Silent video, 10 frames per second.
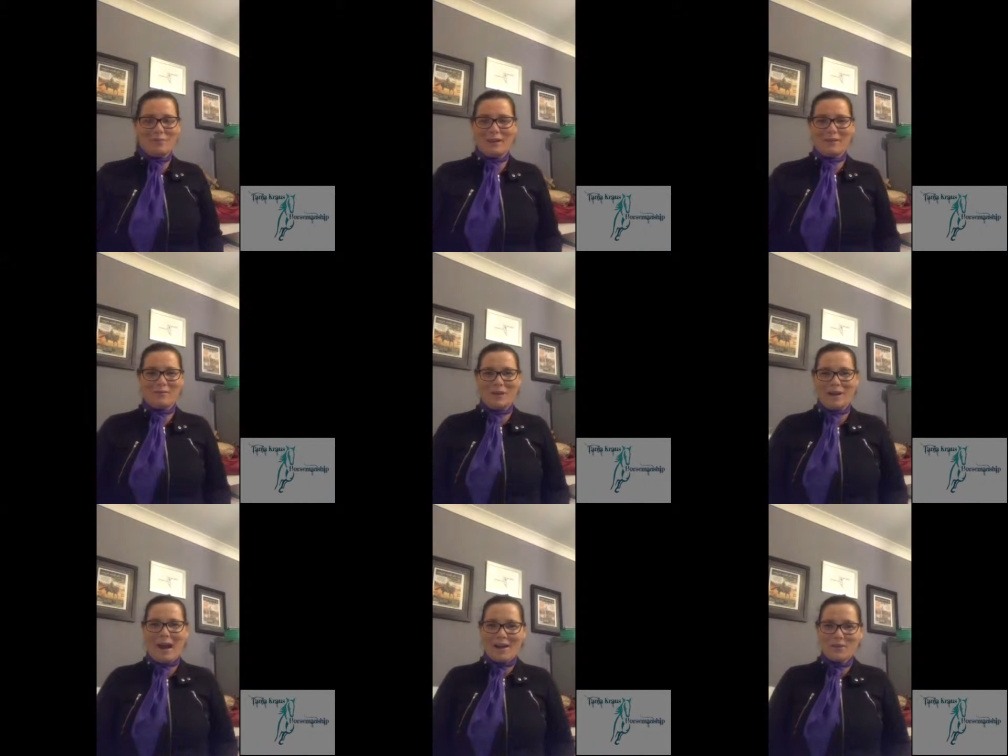
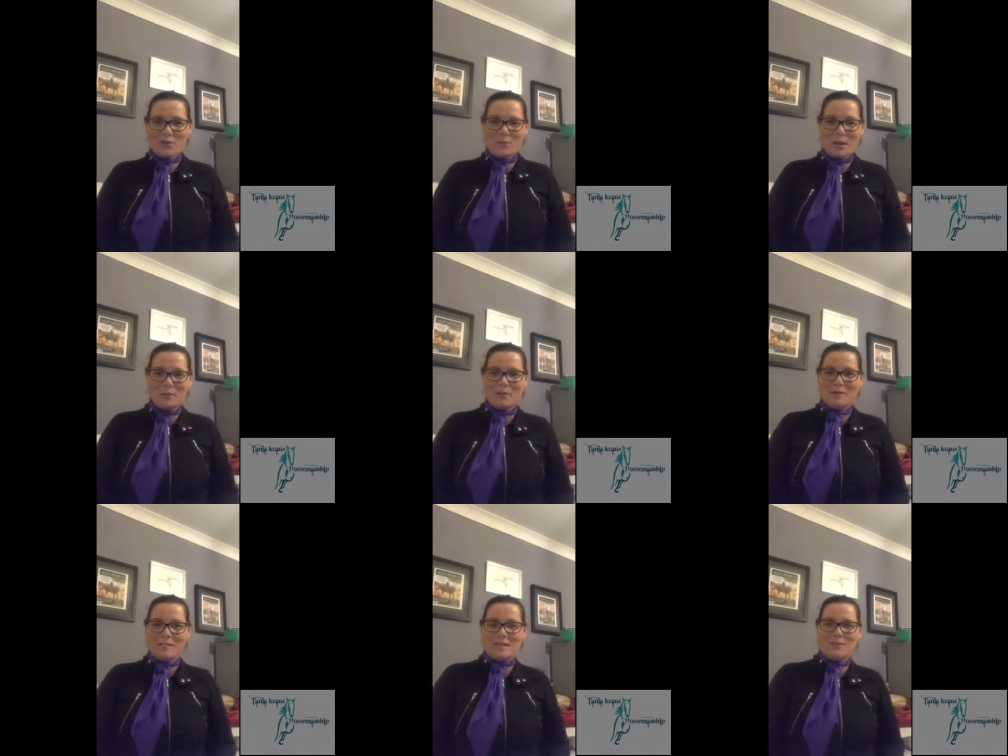We're under the pump here
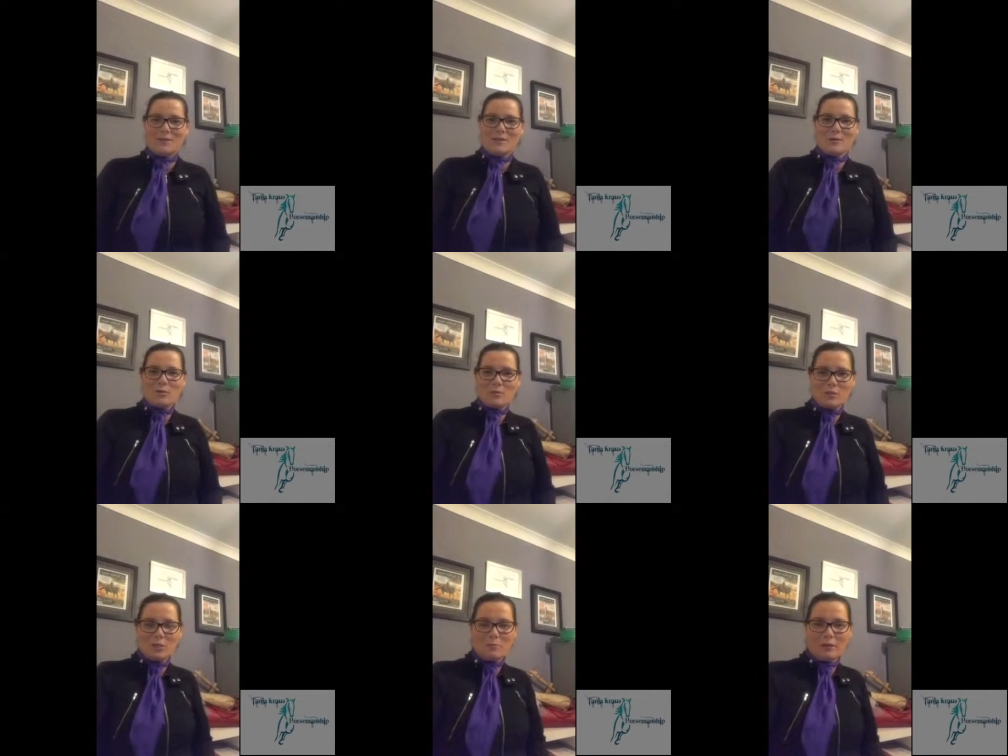at Tanja Kraus
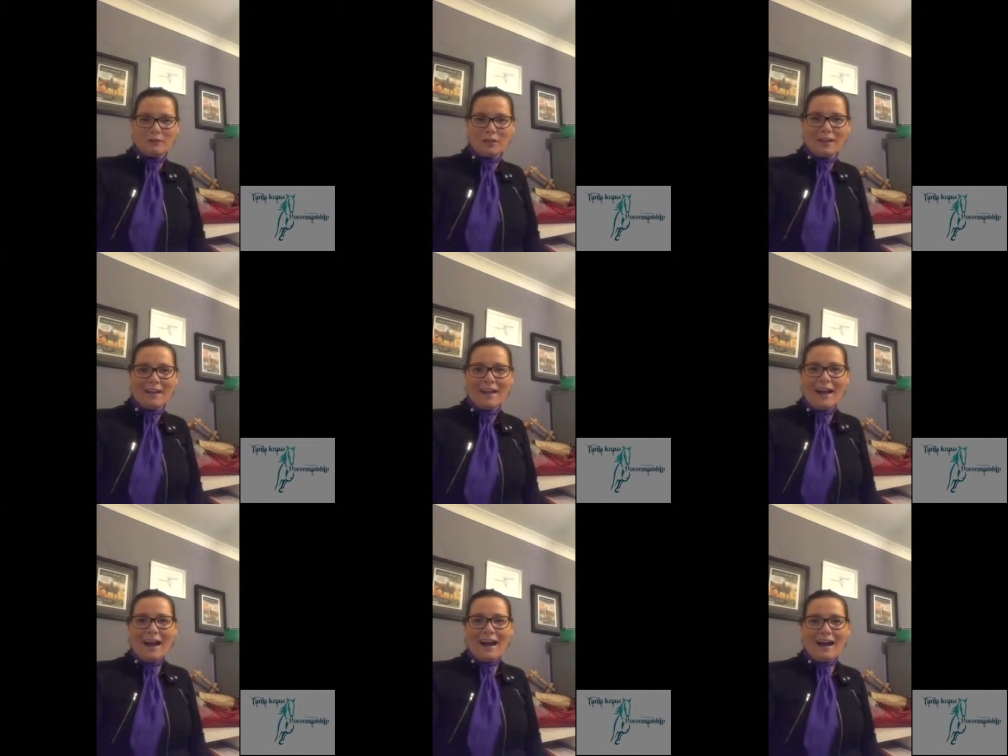Horsemanship. I've got
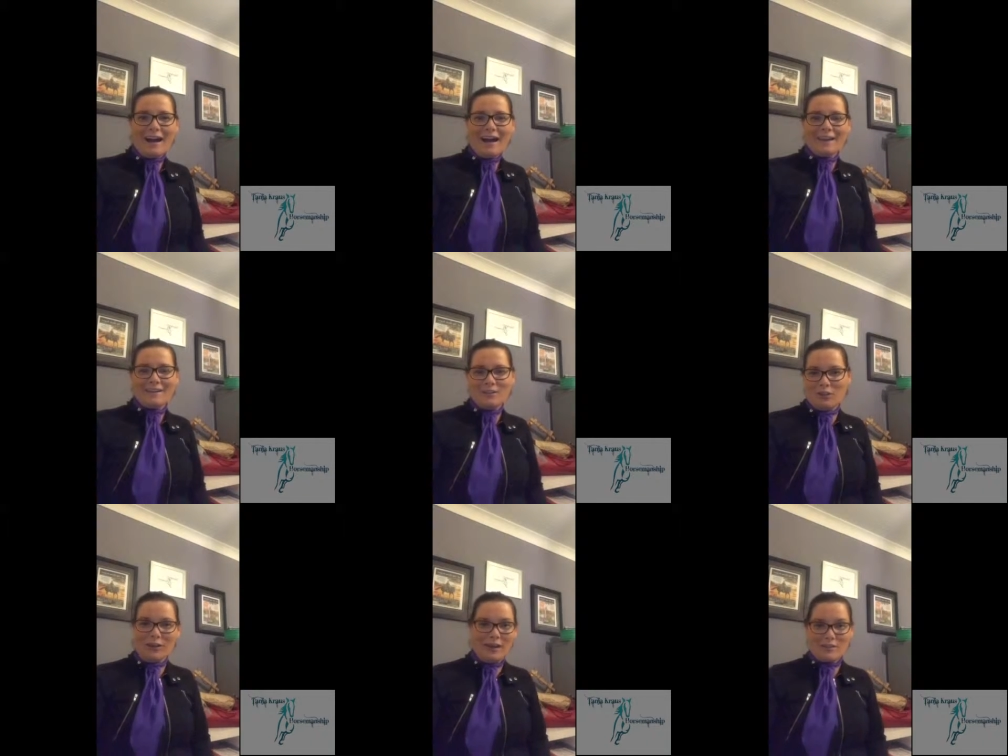a you
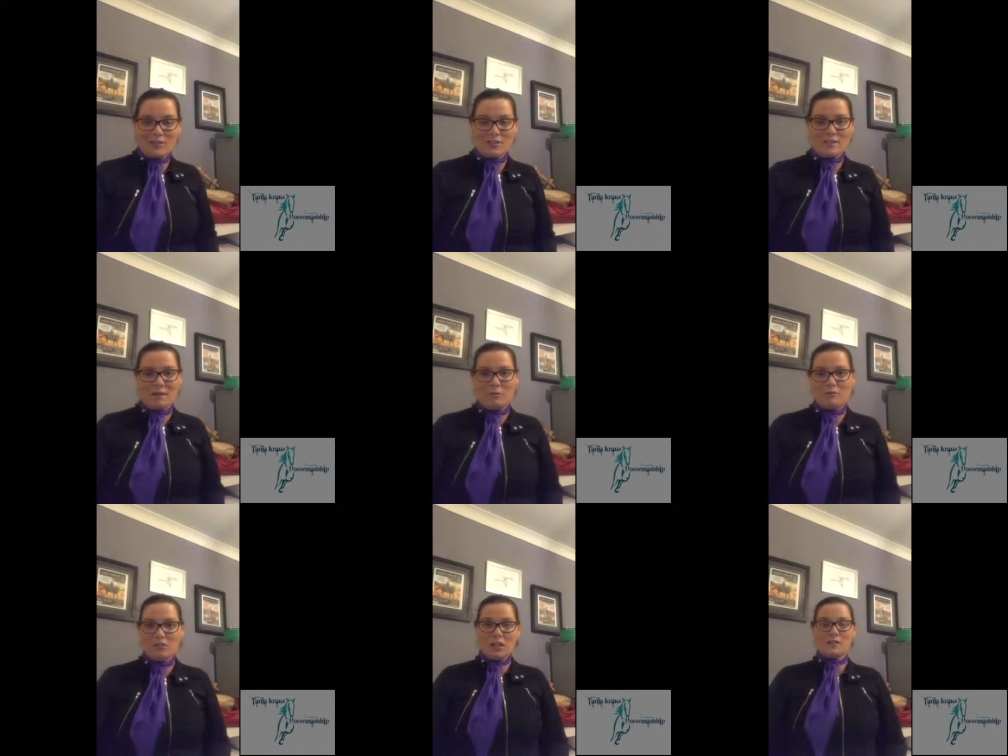know, as I just said,
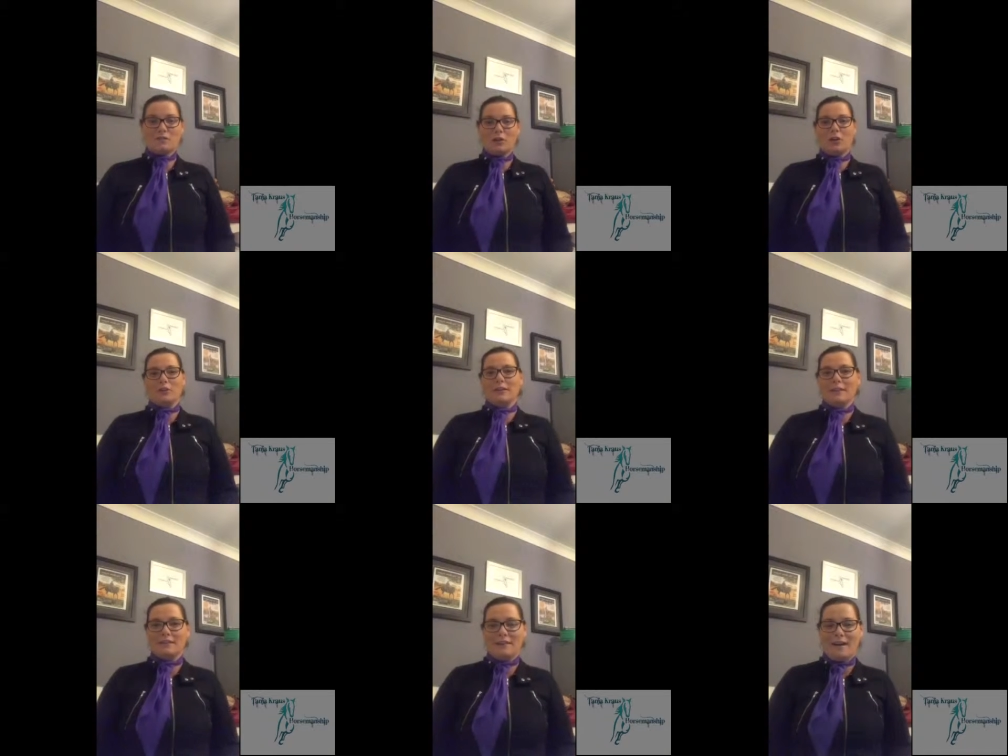we've just flown
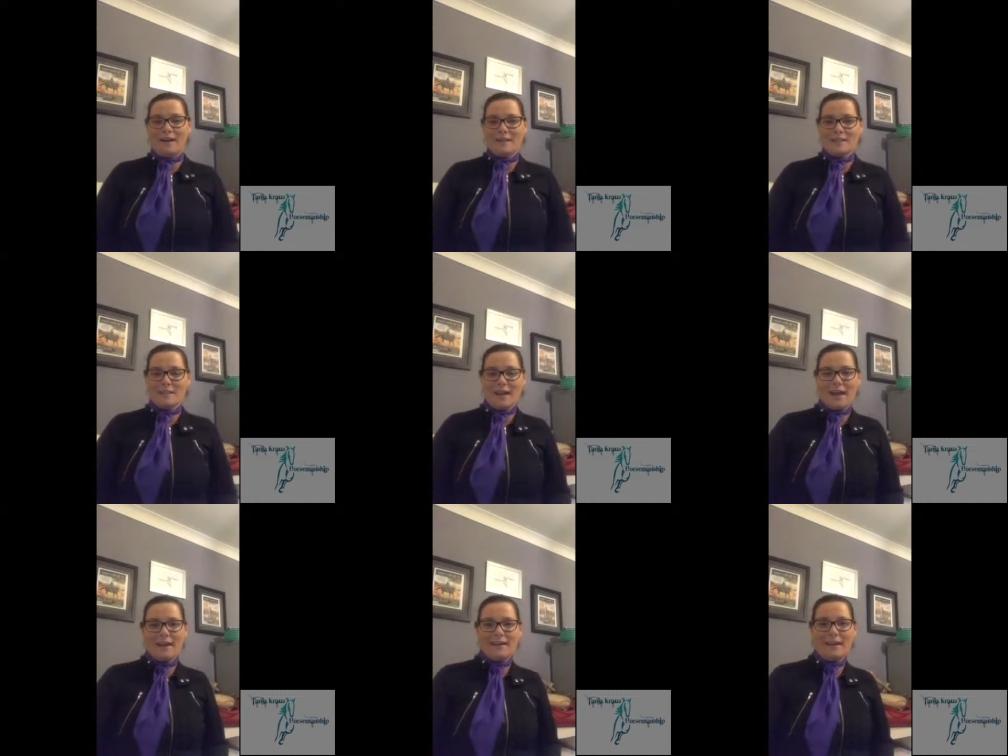in
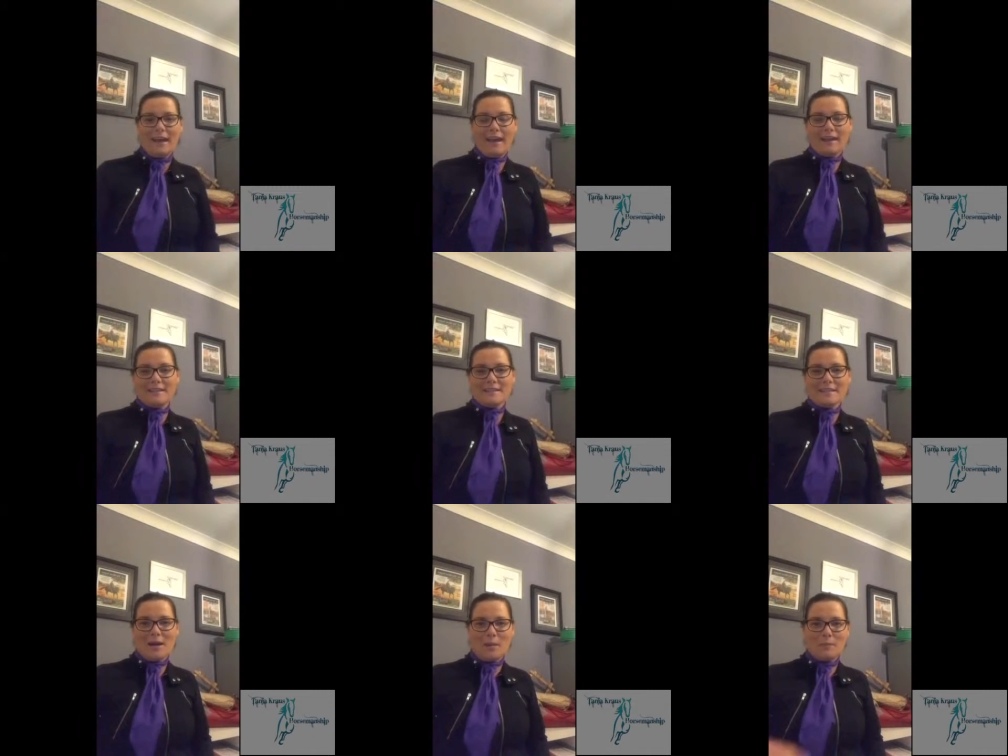today, and
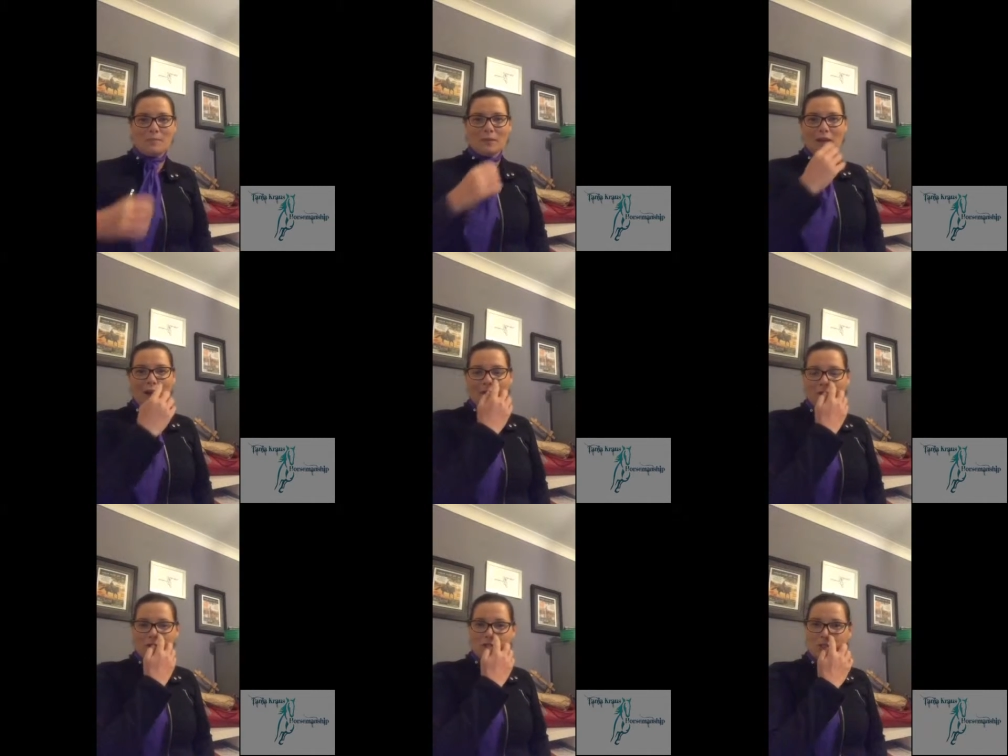I've
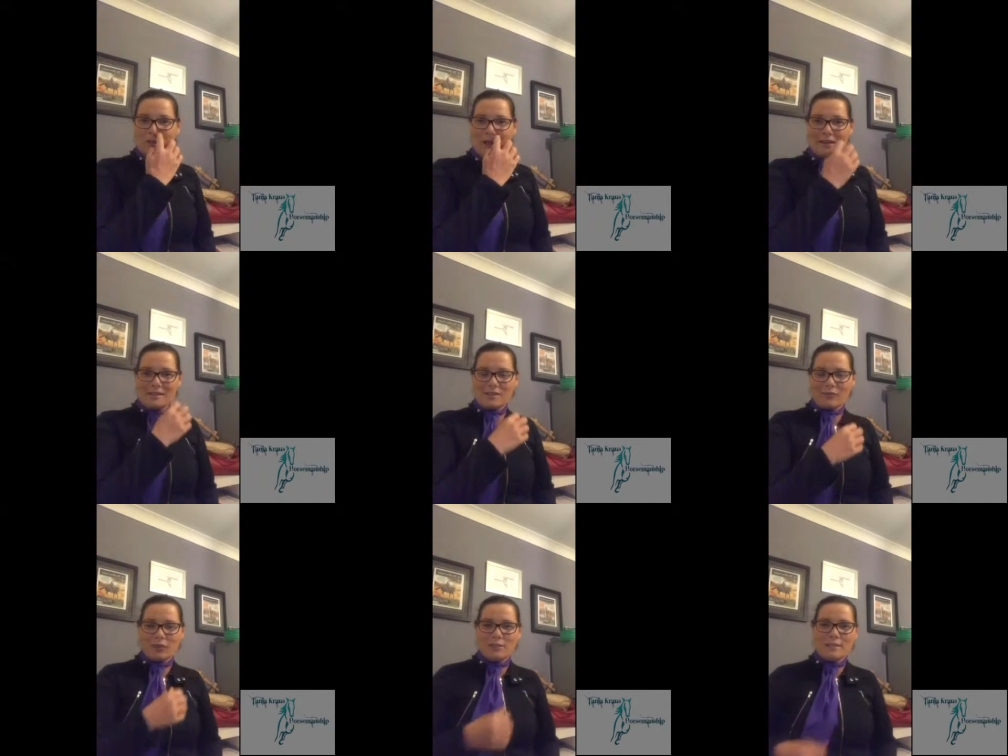got 2 days.
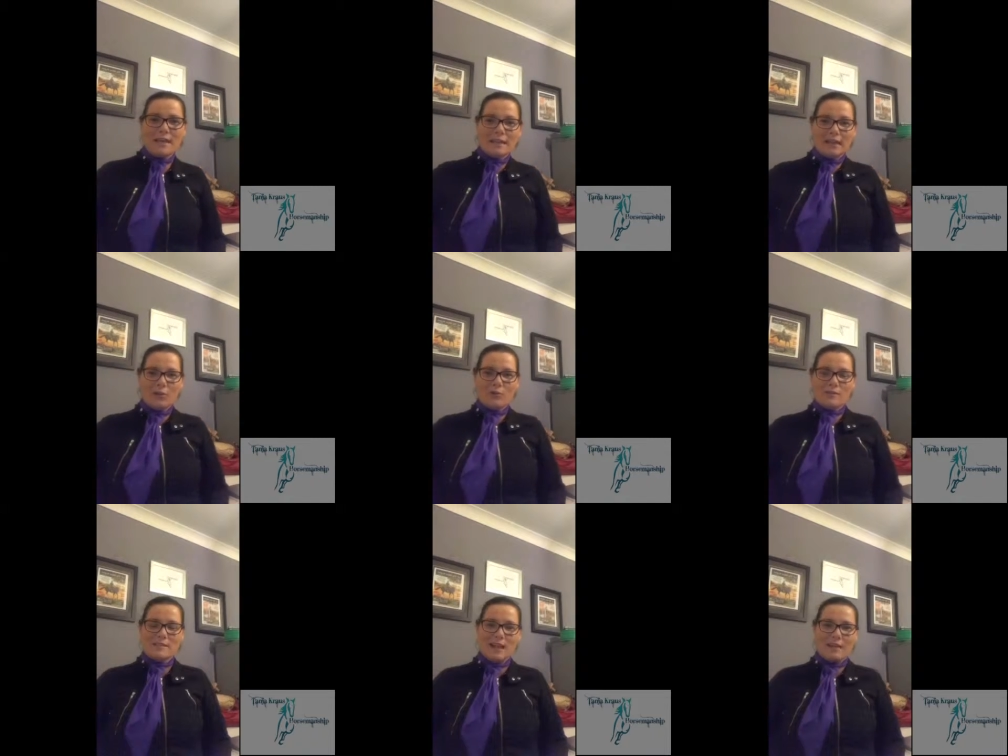I've got a 10-day
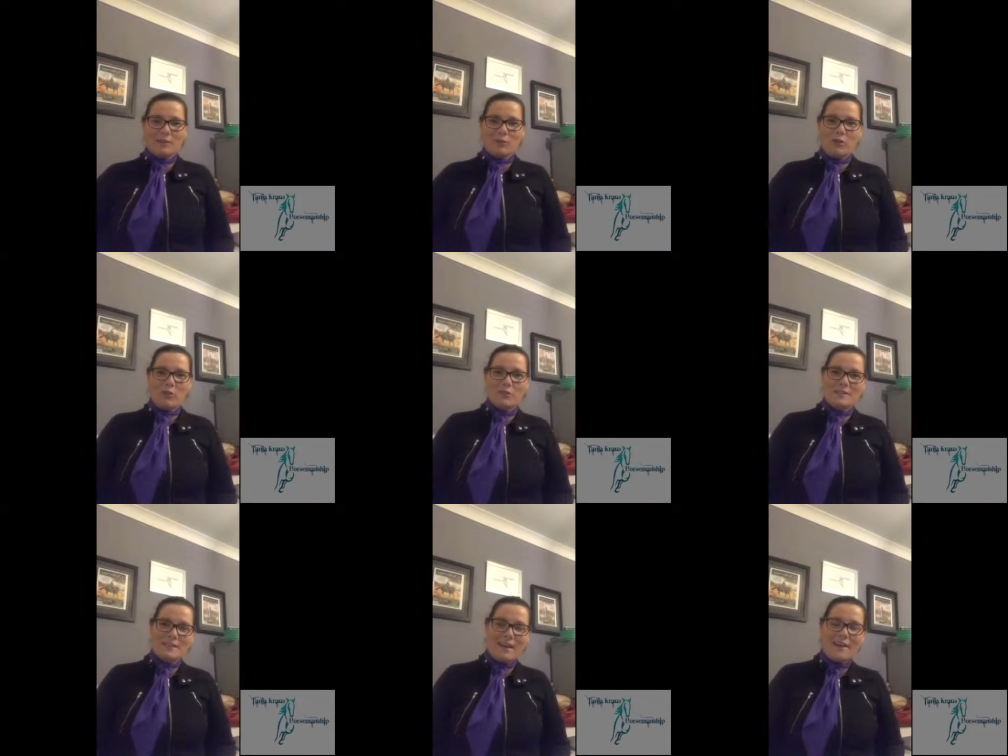course starting on
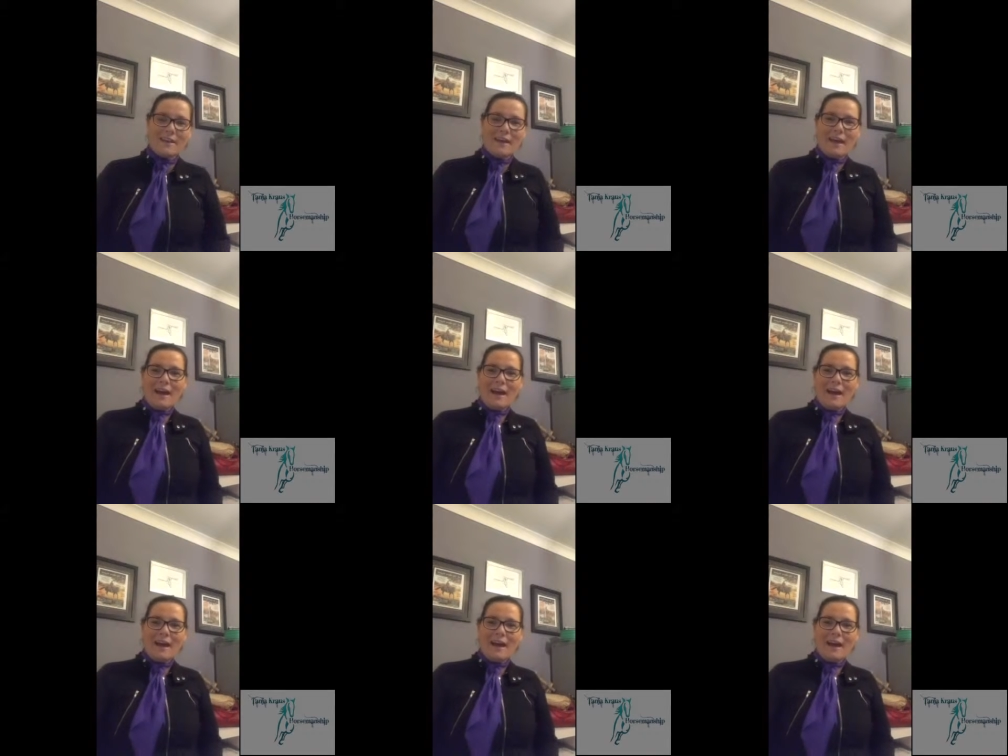Thursday.